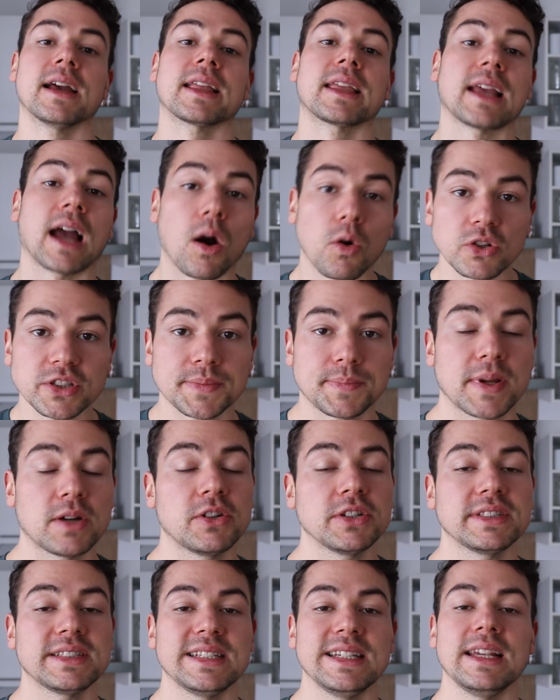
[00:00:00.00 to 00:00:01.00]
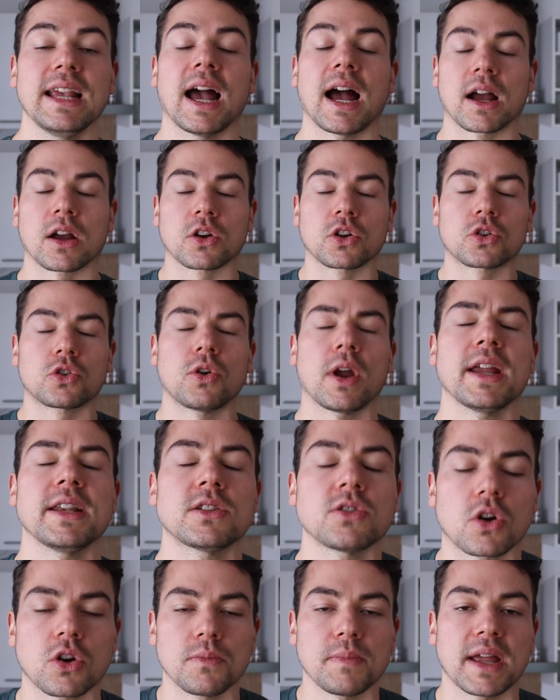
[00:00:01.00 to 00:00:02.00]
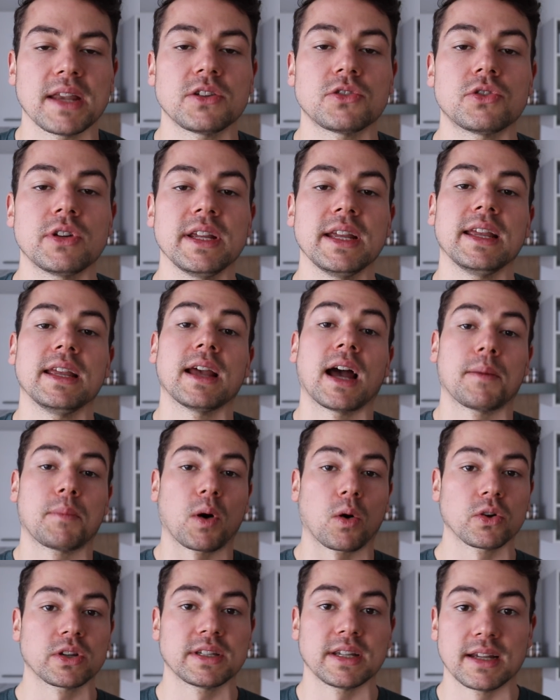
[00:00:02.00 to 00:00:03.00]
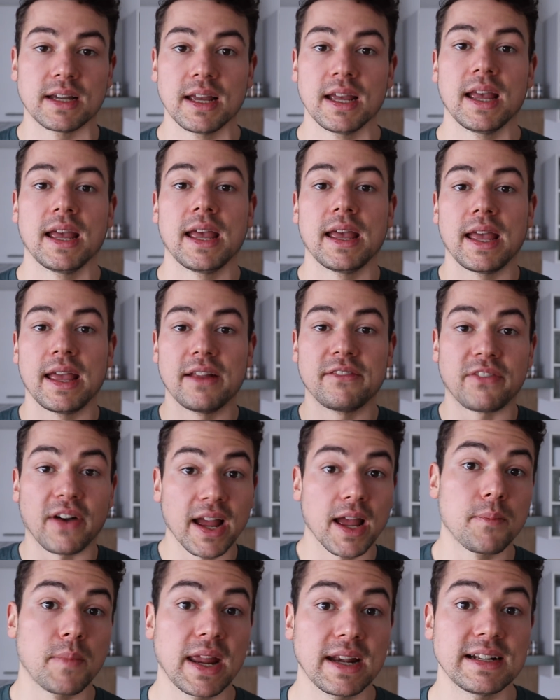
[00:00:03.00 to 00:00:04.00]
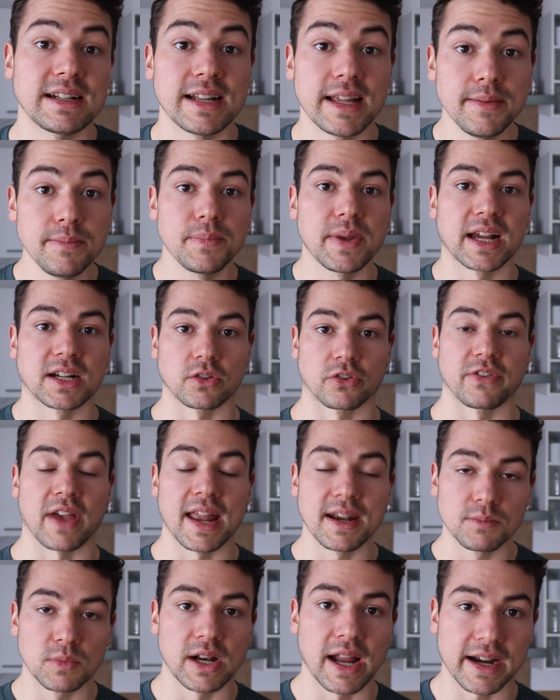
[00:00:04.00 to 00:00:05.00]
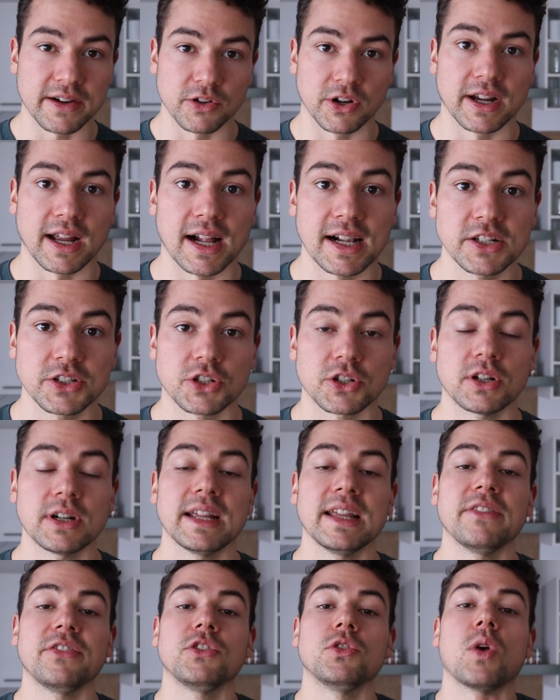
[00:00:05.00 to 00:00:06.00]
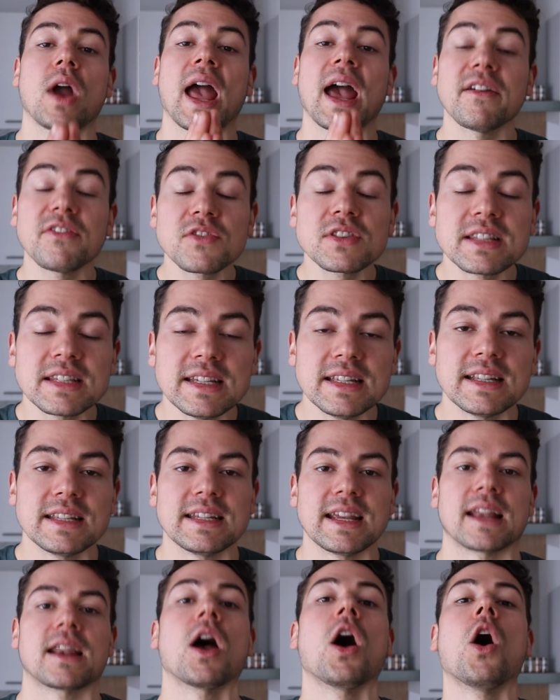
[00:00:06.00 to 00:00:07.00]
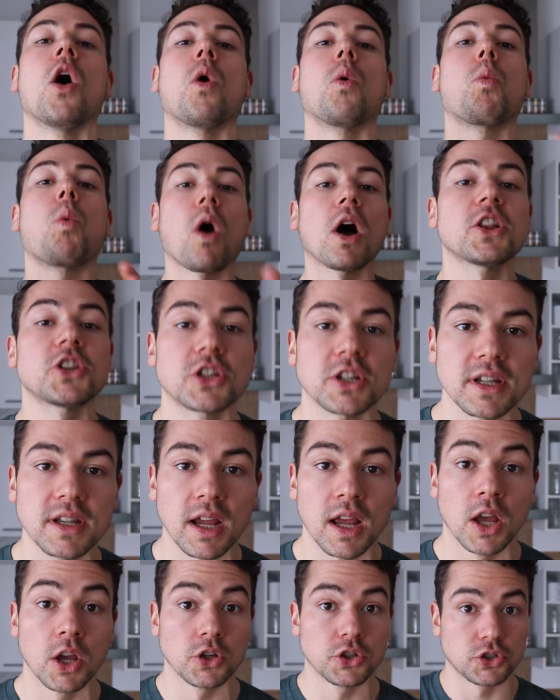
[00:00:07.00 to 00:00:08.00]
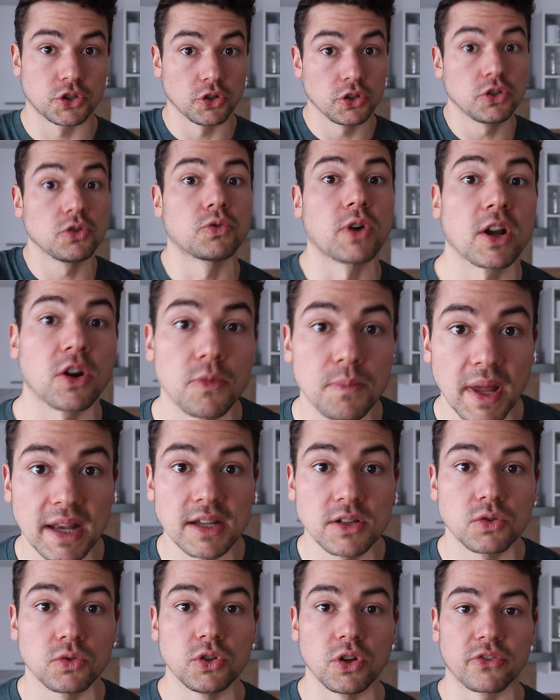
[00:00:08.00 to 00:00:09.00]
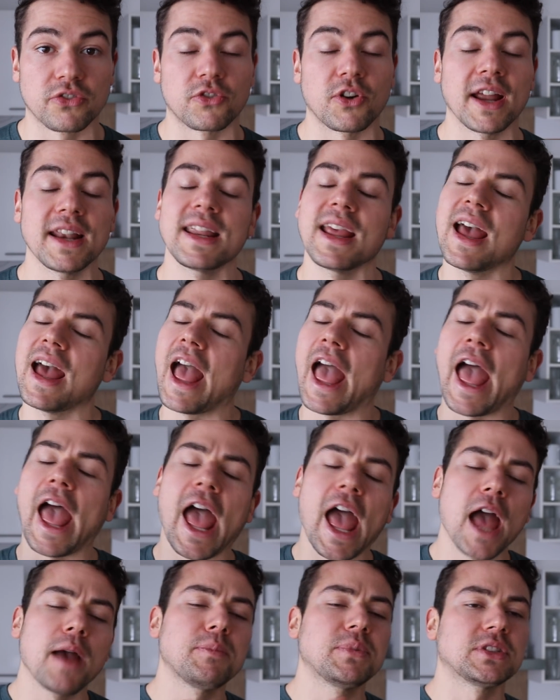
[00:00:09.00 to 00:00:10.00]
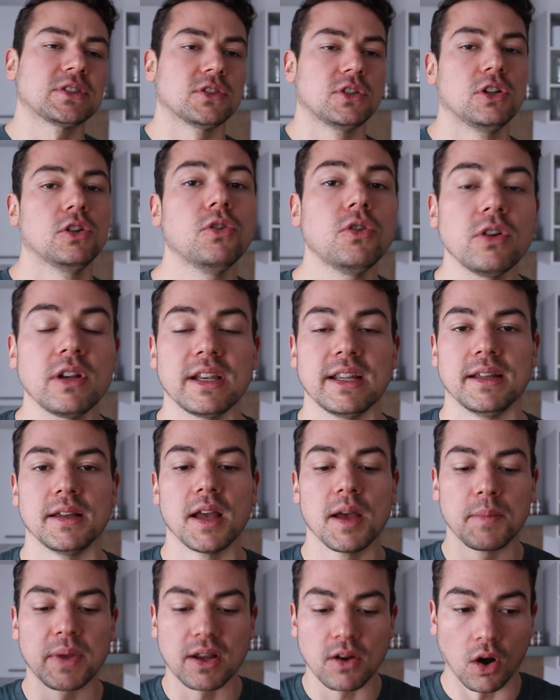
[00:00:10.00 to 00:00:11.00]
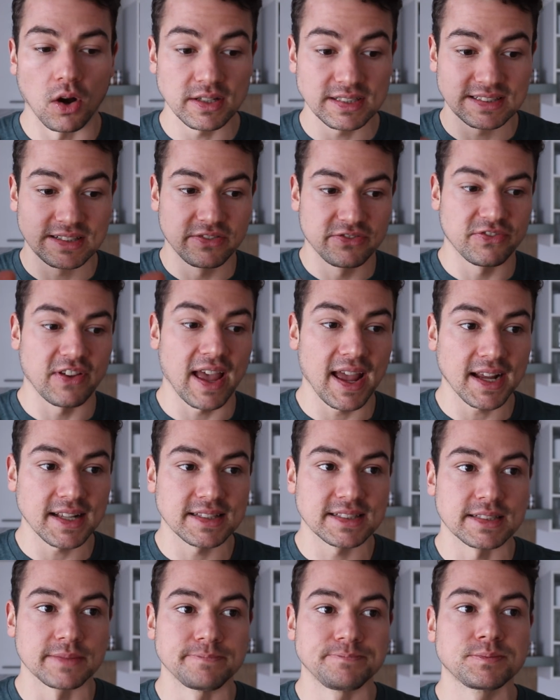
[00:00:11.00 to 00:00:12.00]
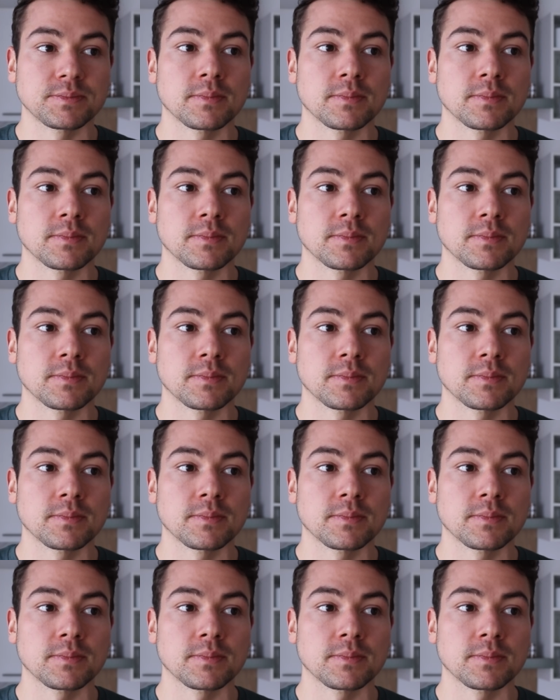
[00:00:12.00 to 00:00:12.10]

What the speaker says: Cowspiracy, a great documentary about the environmental impact of animal agriculture. If you haven't seen it yet, watch it. Should you recommend it to your friend? Absolutely, because the facts